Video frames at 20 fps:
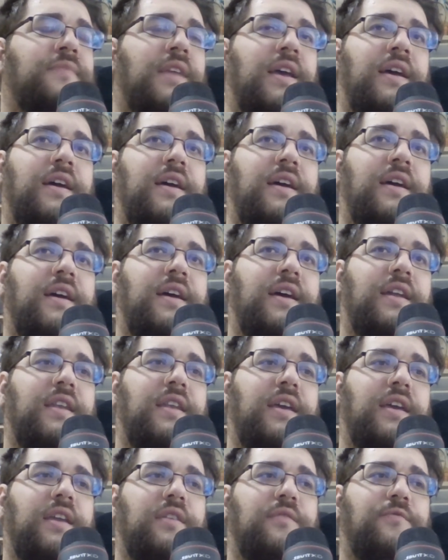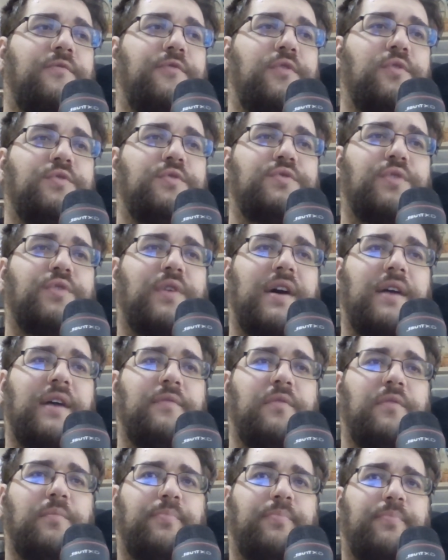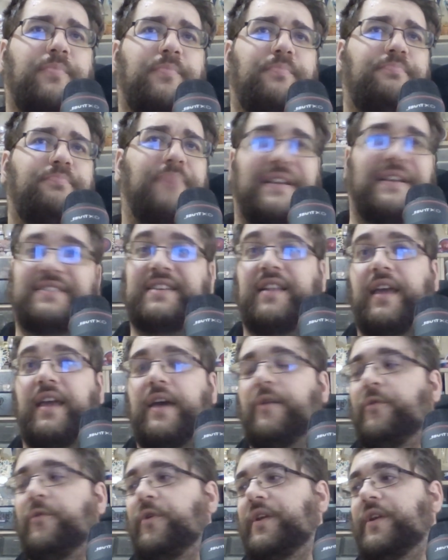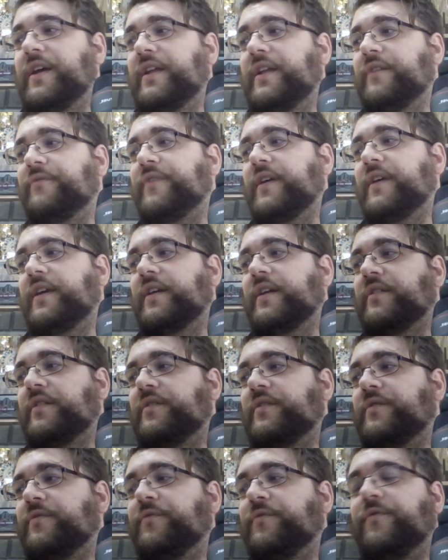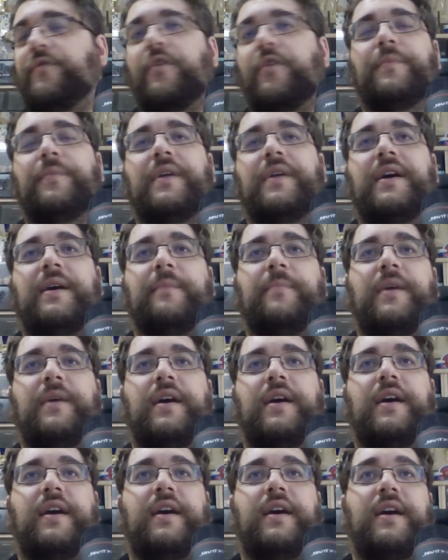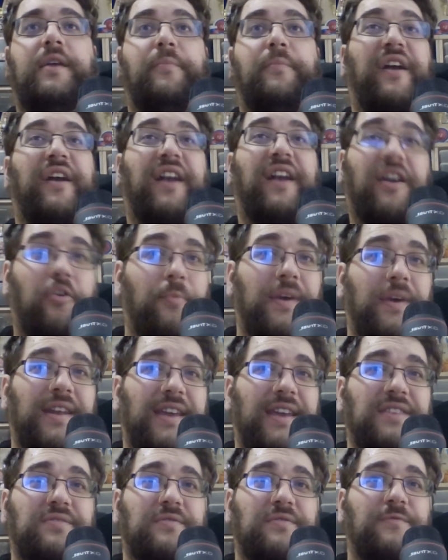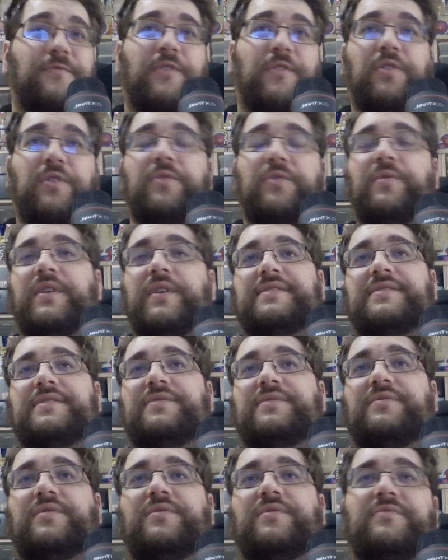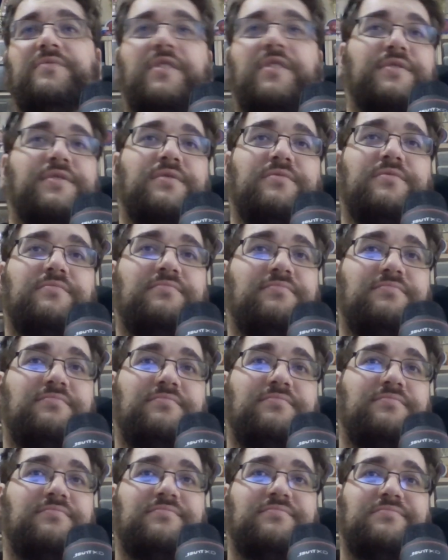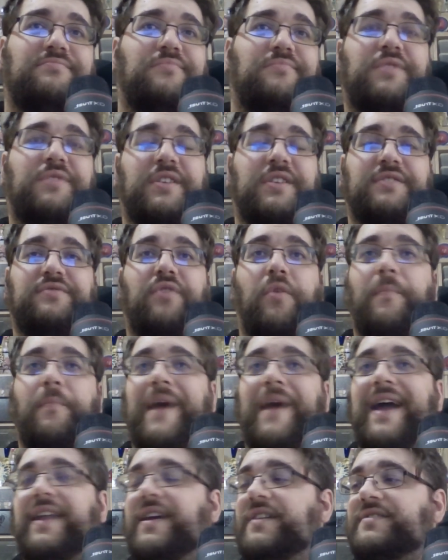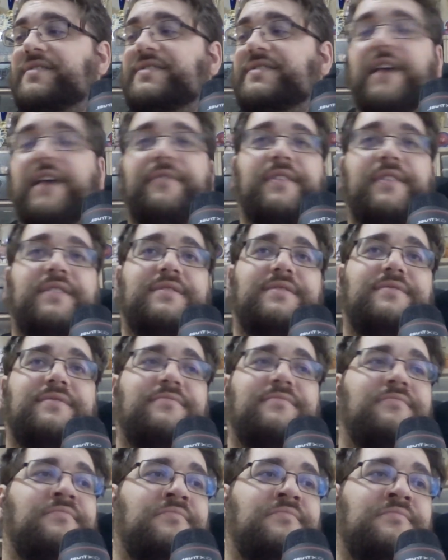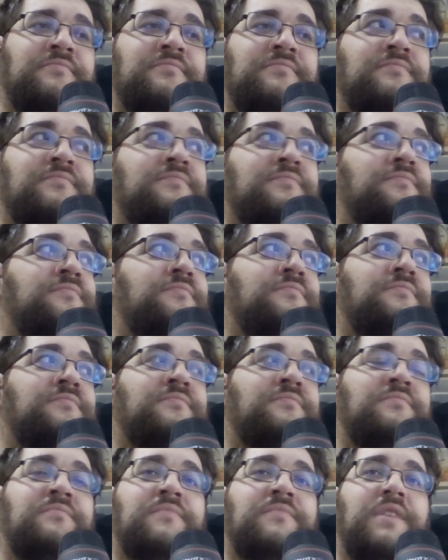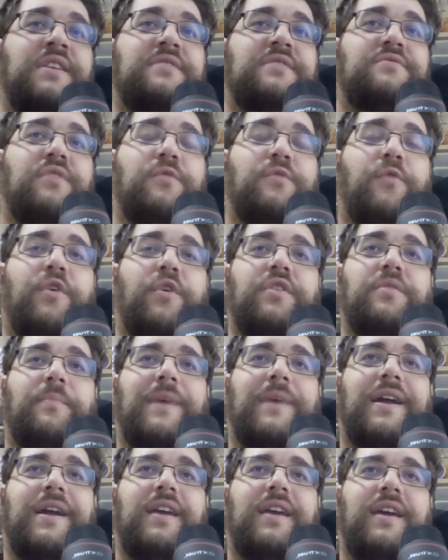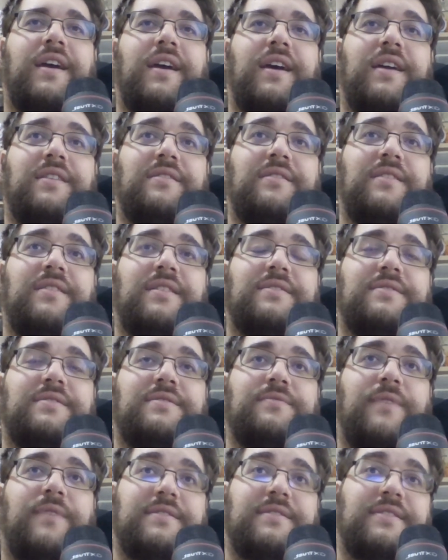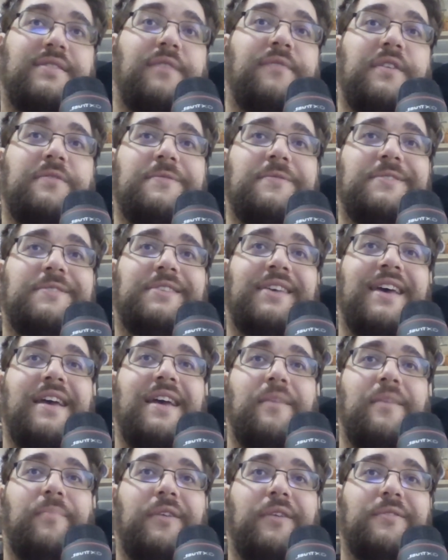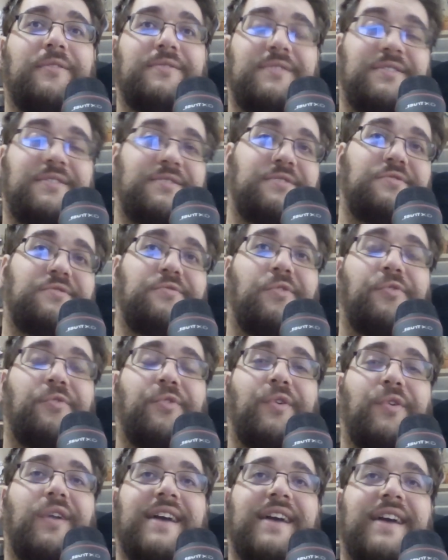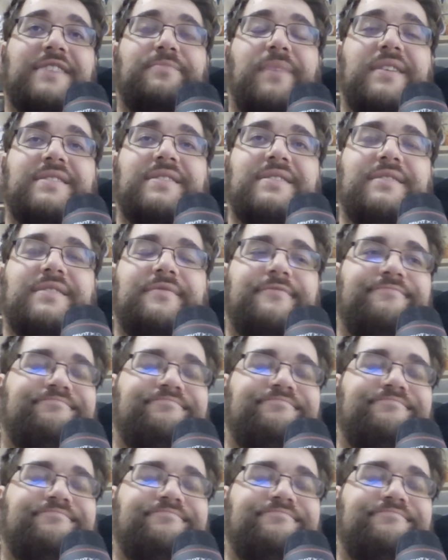And in future, I will basically avoid anything from them. And my recommendation for you is, also just don't buy their stuff. It's not worth the money, and that's something to say because it's not really expensive.